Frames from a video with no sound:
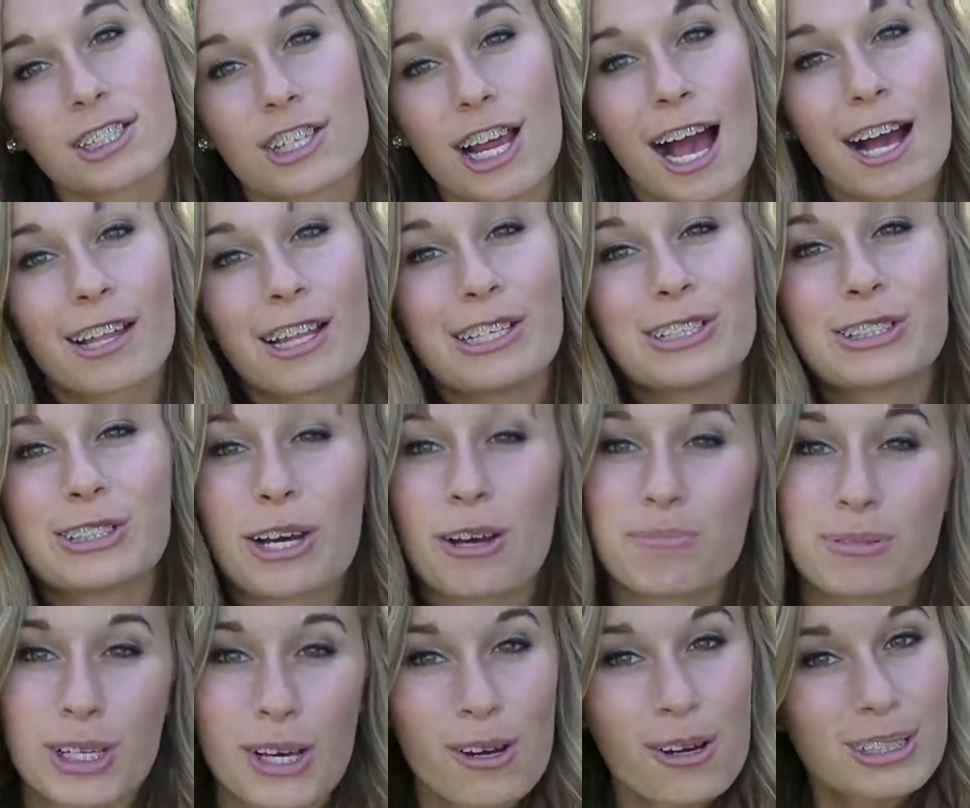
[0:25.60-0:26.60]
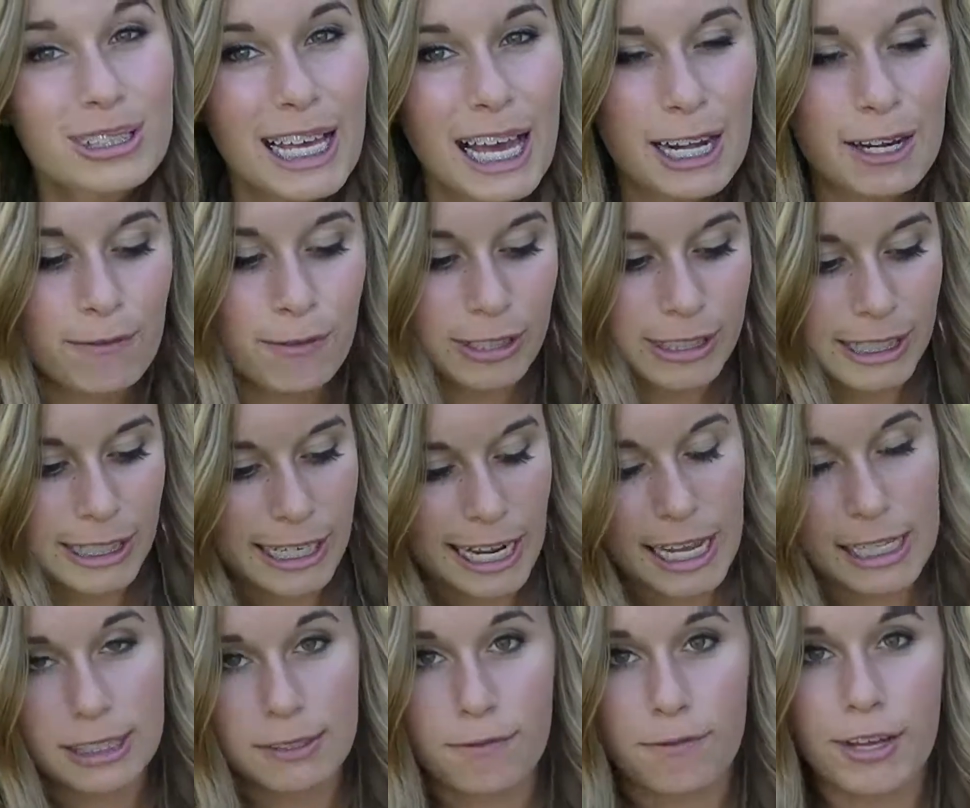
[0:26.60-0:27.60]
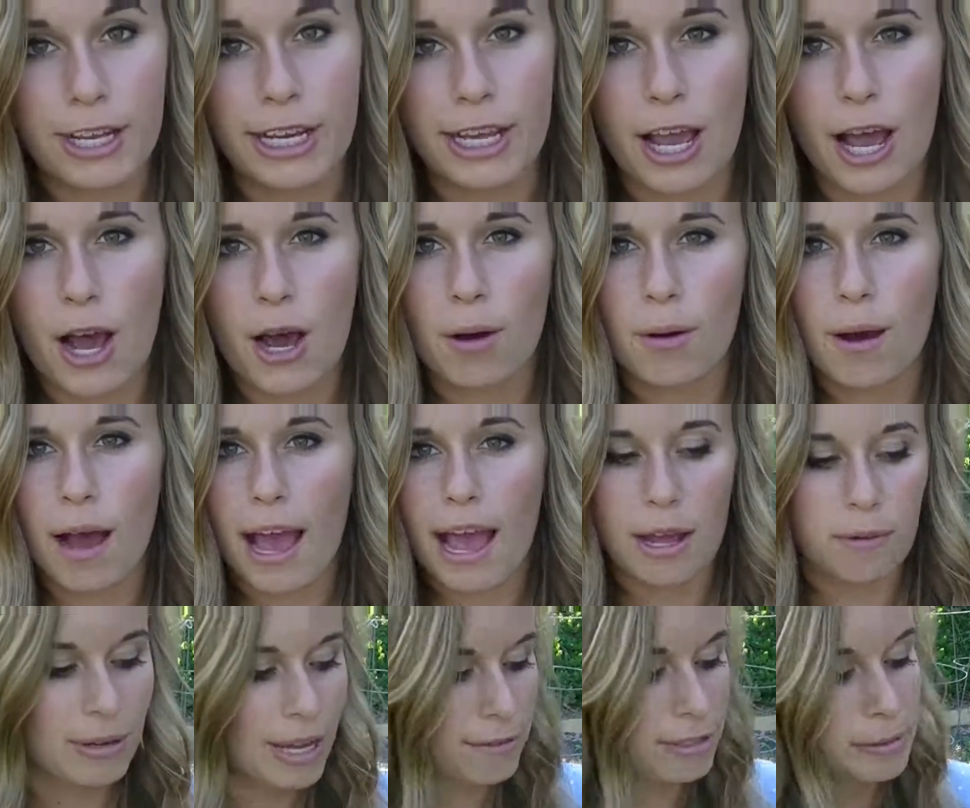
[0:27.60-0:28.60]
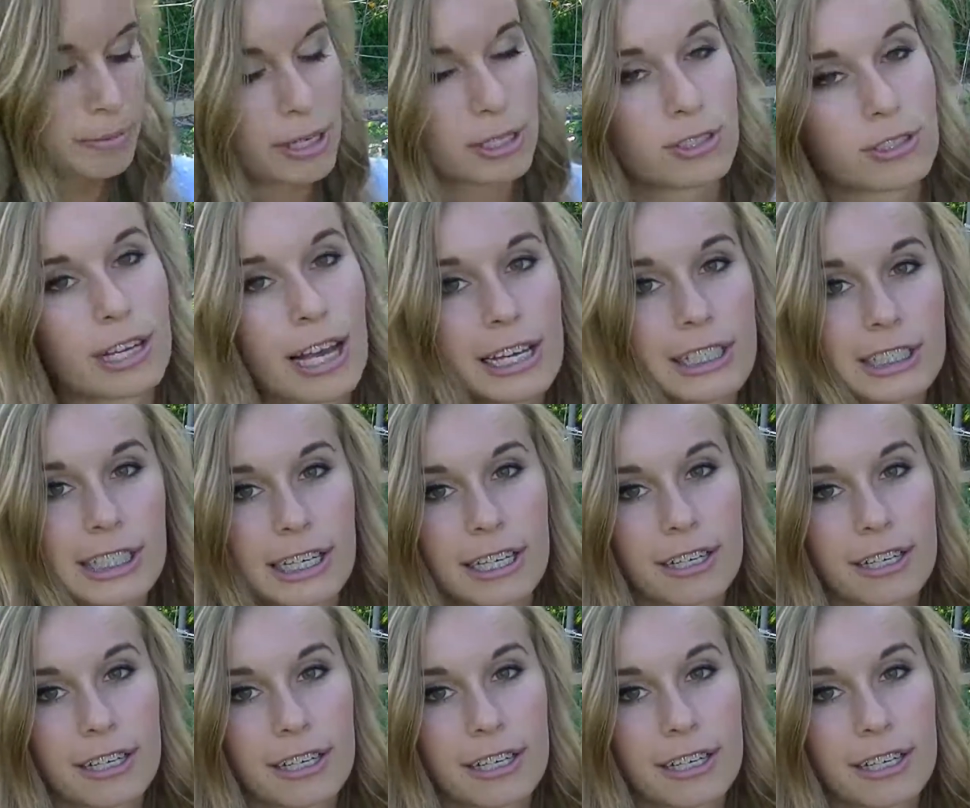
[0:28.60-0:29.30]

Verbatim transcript: Jacqueline, so I'm so excited for today's video, and we have a special guest